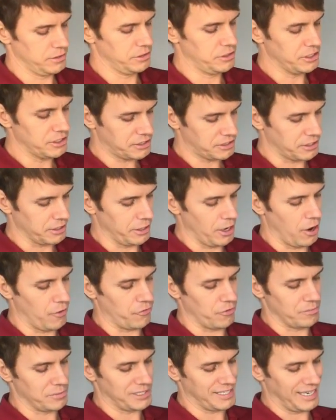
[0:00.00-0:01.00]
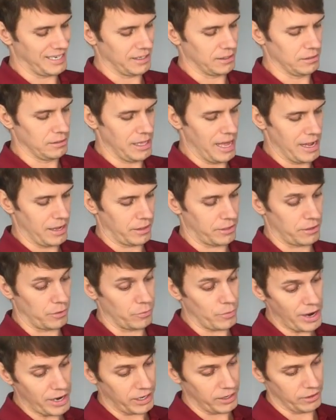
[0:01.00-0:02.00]
just to go from single length to
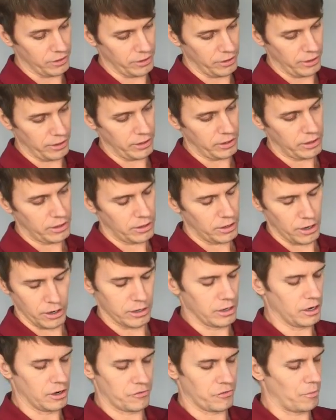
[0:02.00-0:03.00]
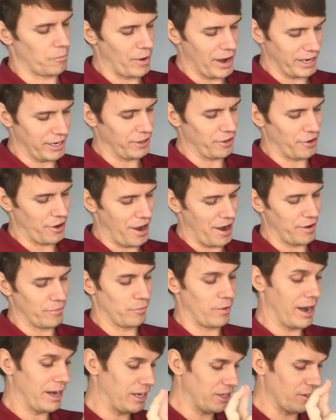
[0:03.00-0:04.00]
regular, or from
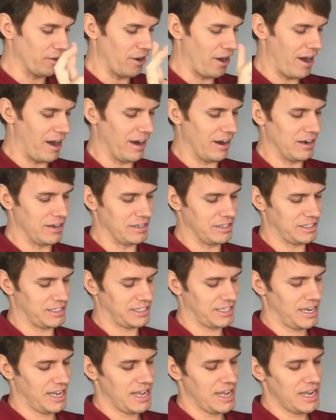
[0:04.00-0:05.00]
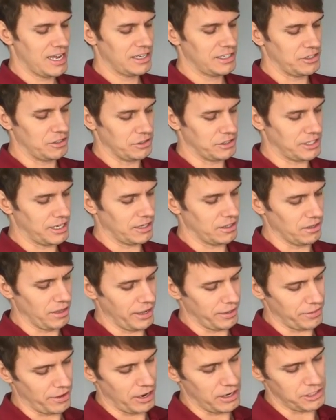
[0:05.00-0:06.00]
regular irons to single
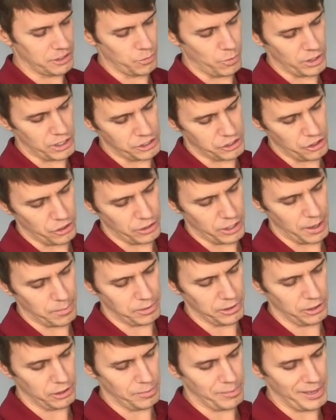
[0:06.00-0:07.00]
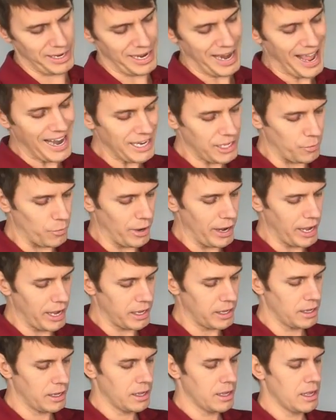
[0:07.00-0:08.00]
length irons, you want to choke up a little bit
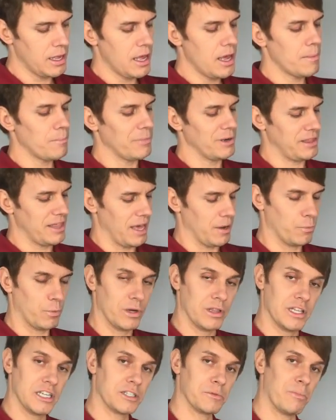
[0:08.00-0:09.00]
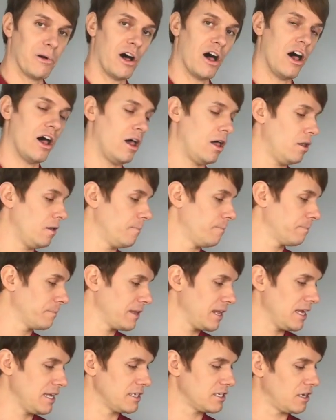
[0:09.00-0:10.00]
anyway. But then when this ball
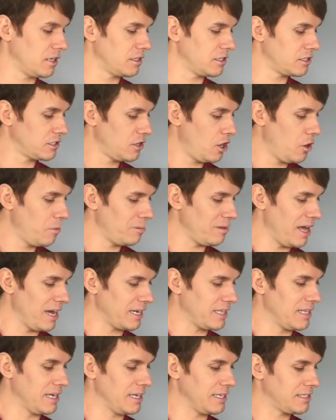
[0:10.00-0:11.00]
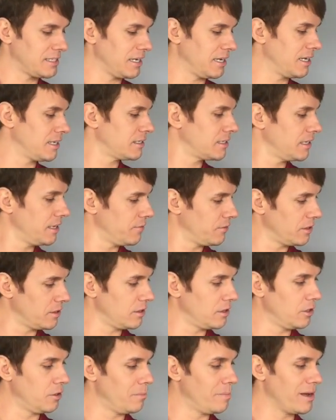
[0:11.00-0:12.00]
is on the slope like this and it's even a
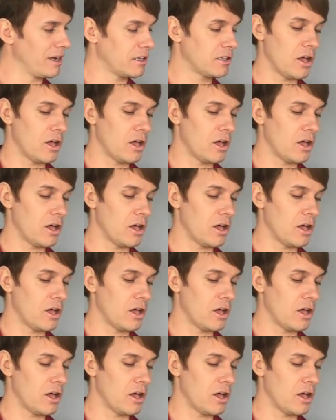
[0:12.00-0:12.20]
little bit